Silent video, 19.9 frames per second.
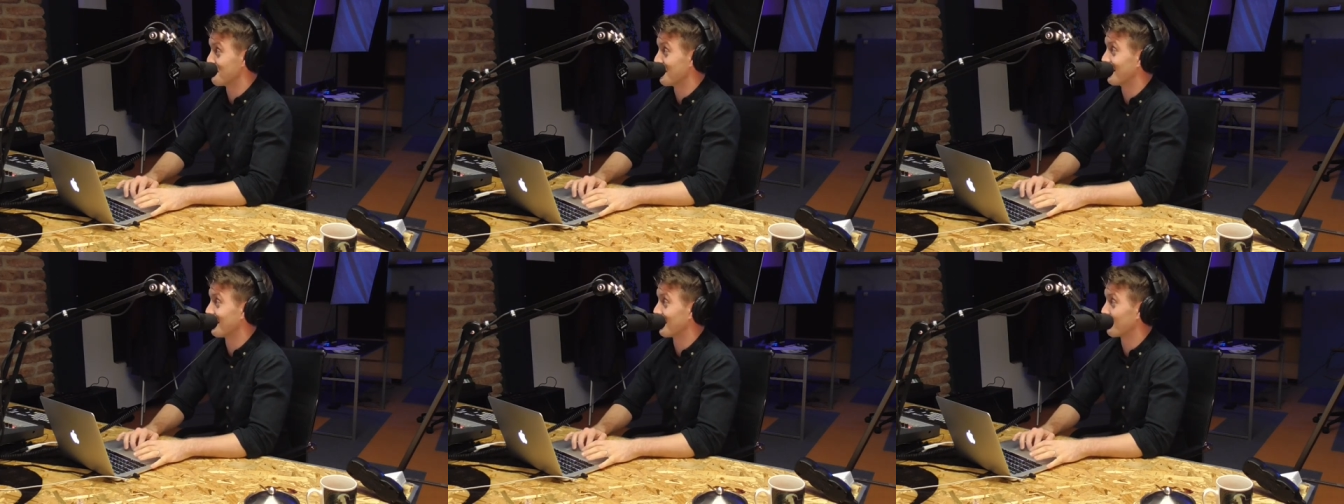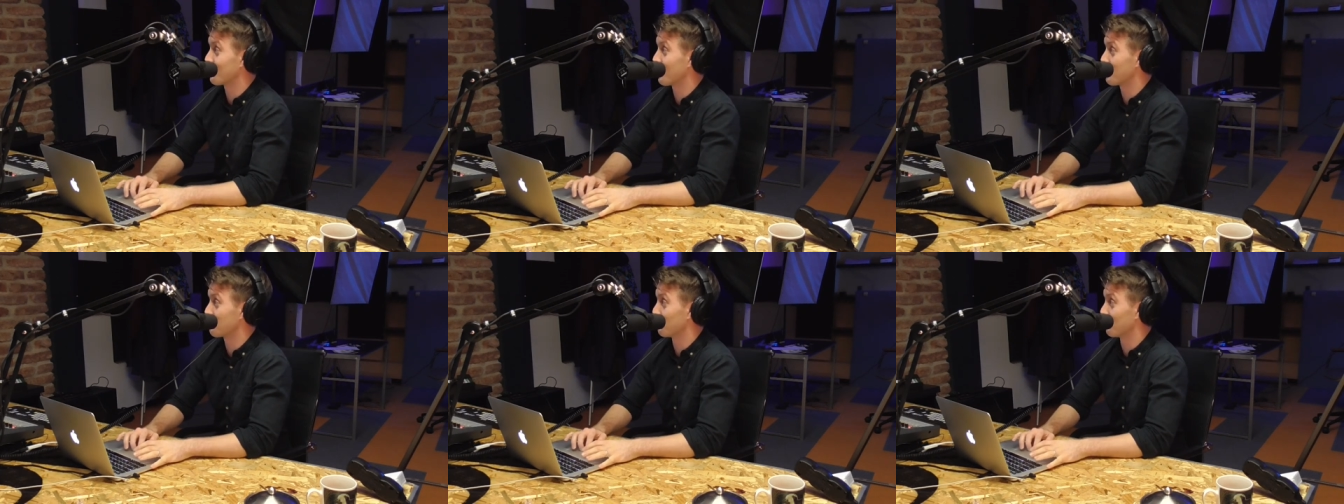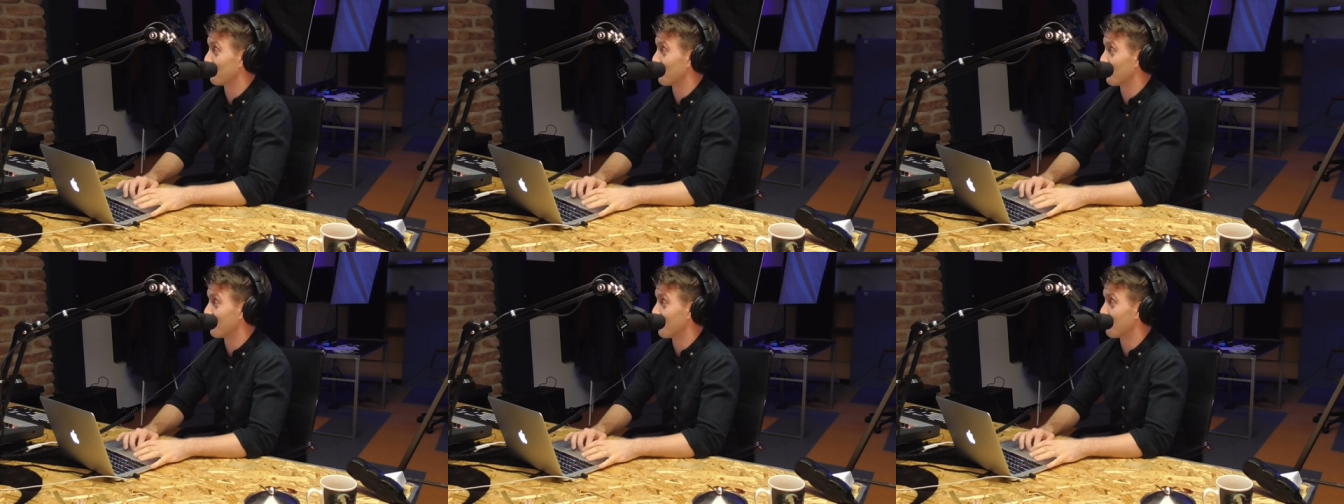really
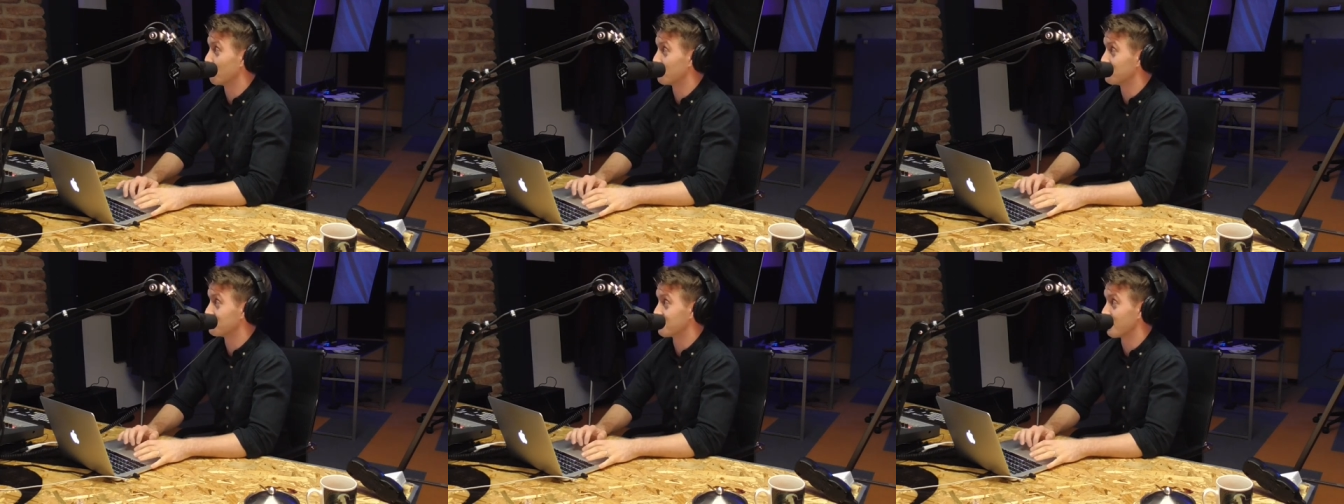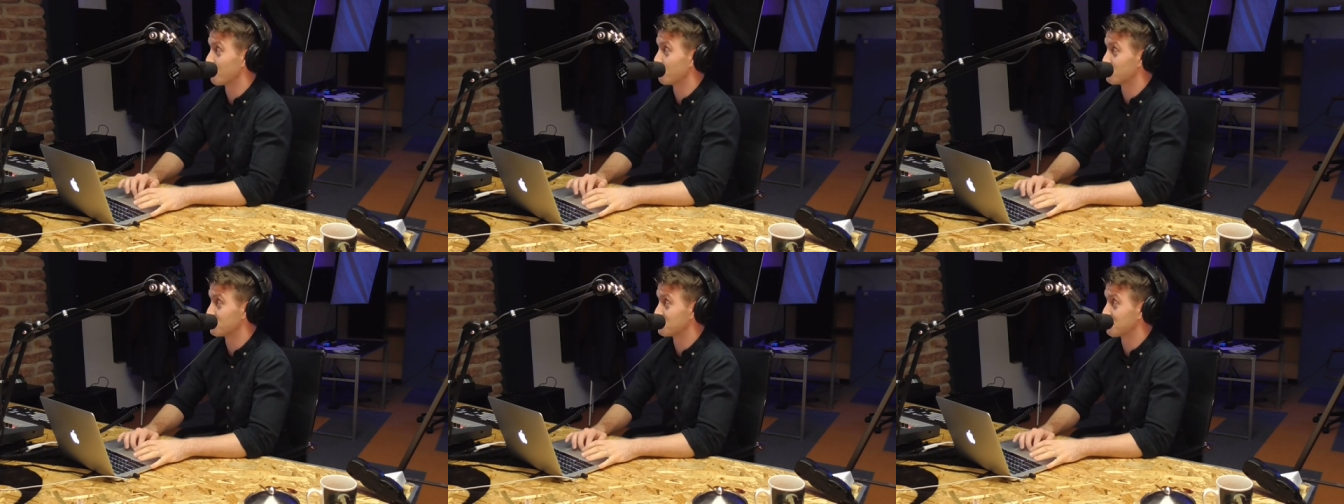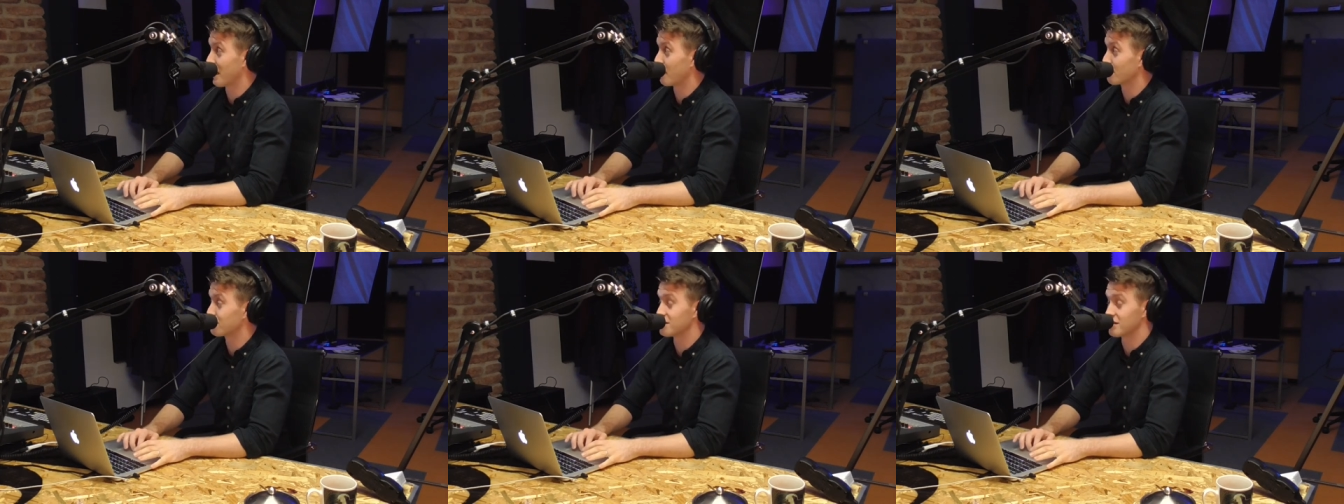incredible that it was
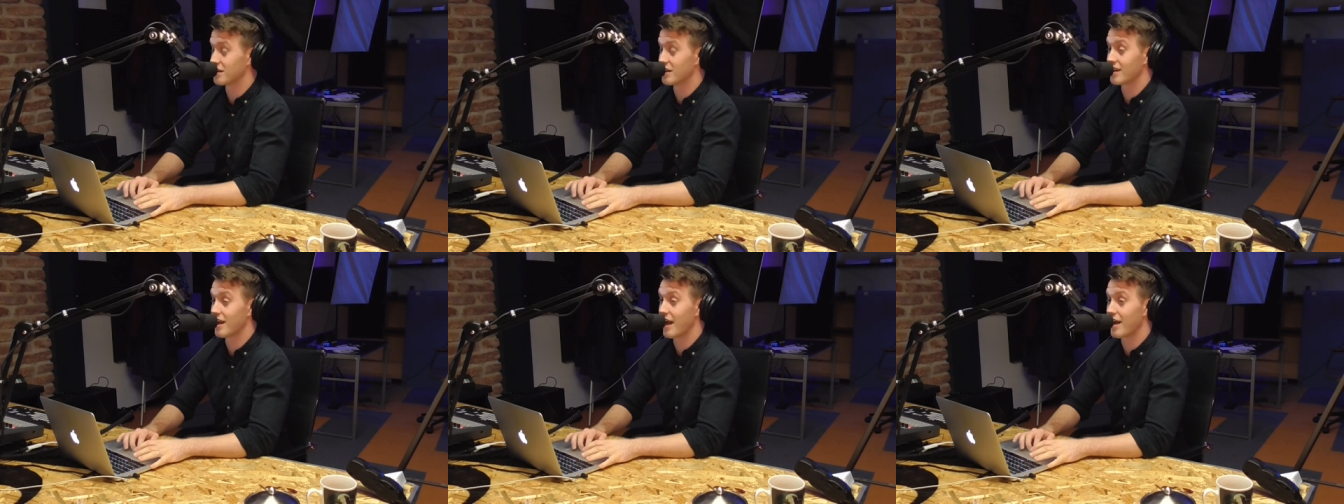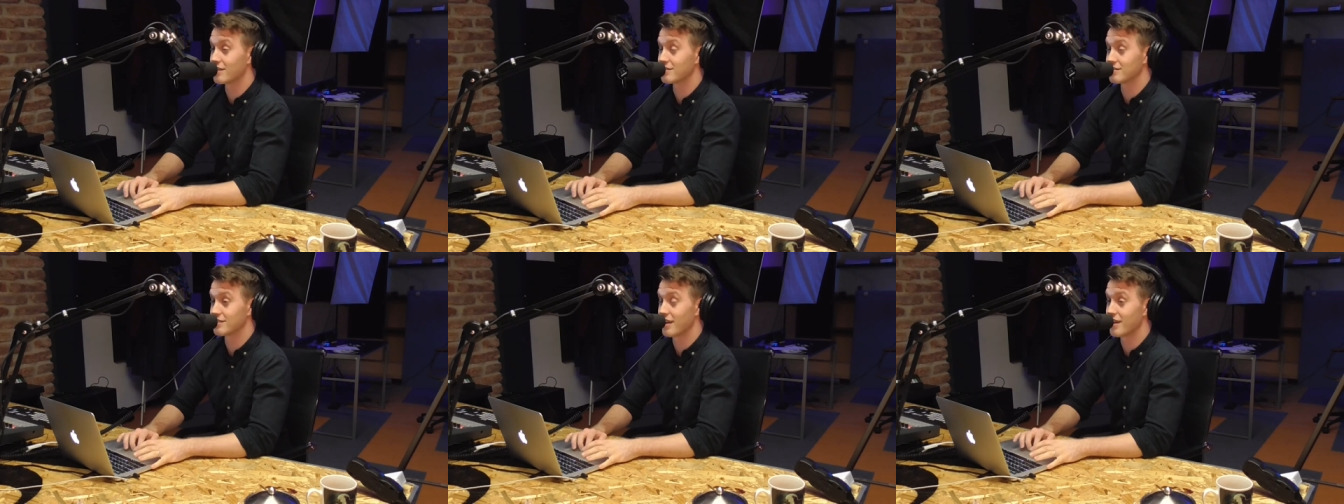counted as